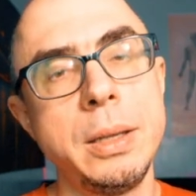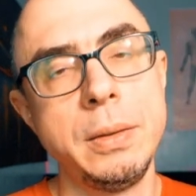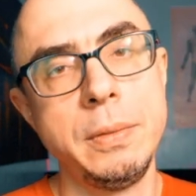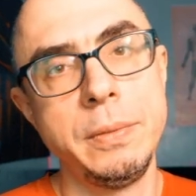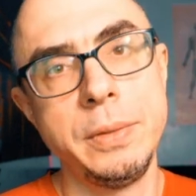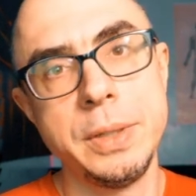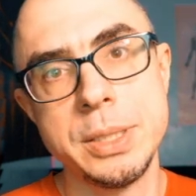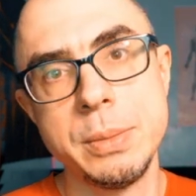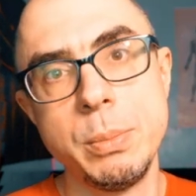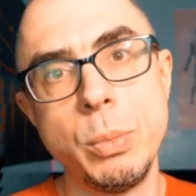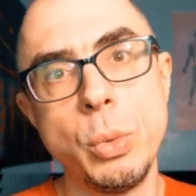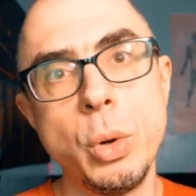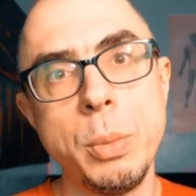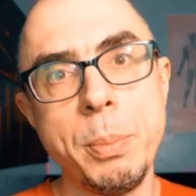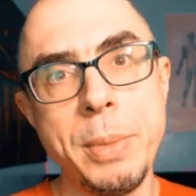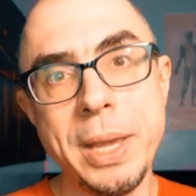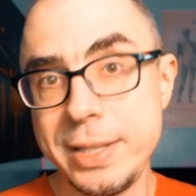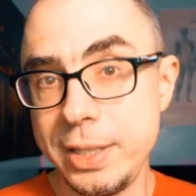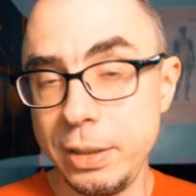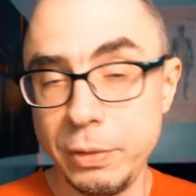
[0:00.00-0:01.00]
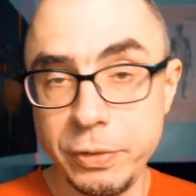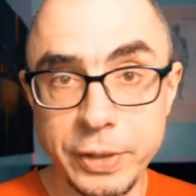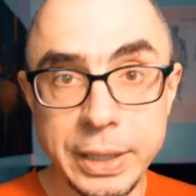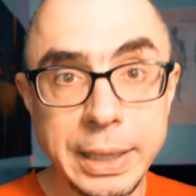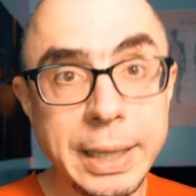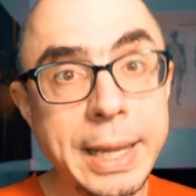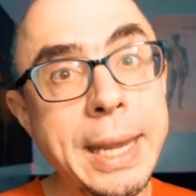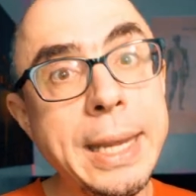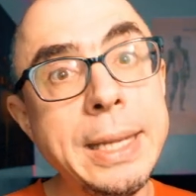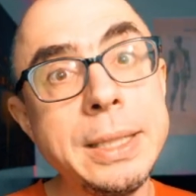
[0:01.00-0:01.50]
with more
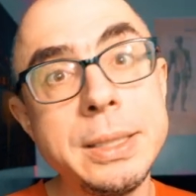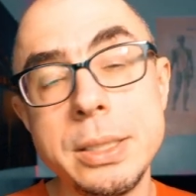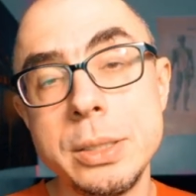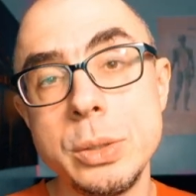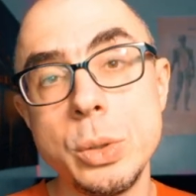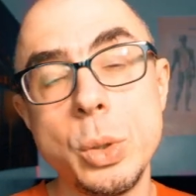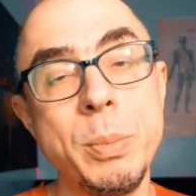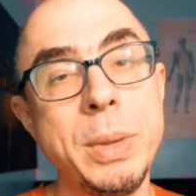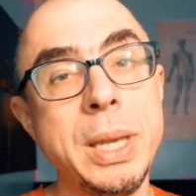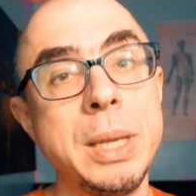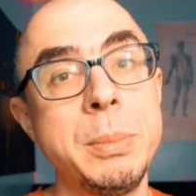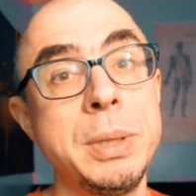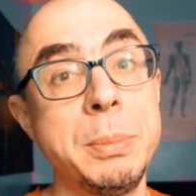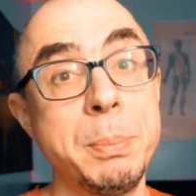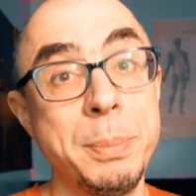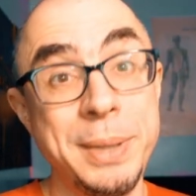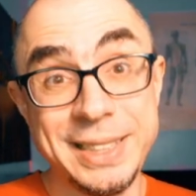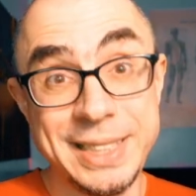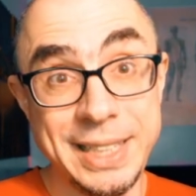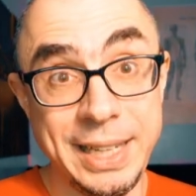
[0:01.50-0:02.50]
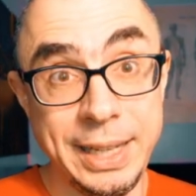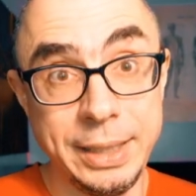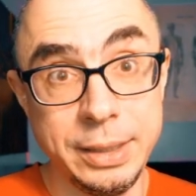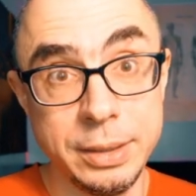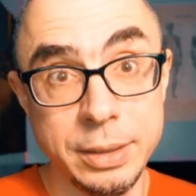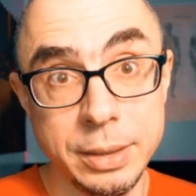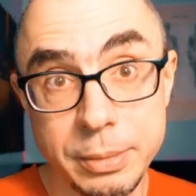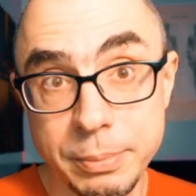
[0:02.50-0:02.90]
methylfolate or maybe betaine.